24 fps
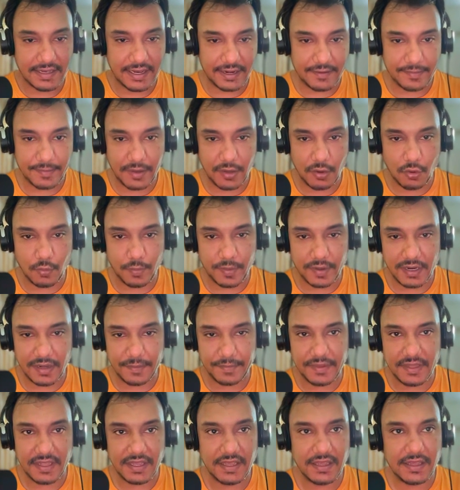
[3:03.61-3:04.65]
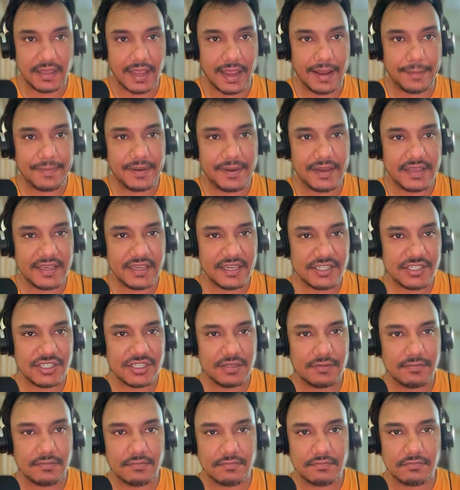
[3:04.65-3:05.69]
Let me open up the
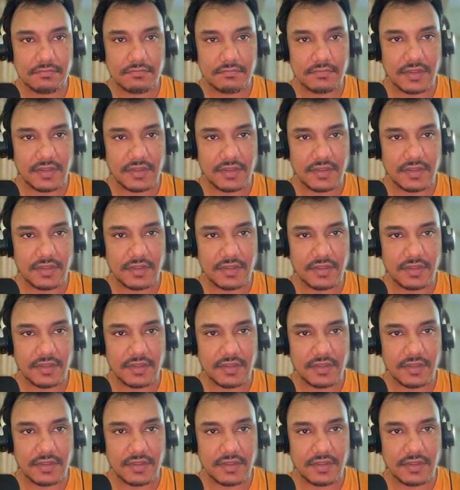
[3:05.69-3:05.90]
application.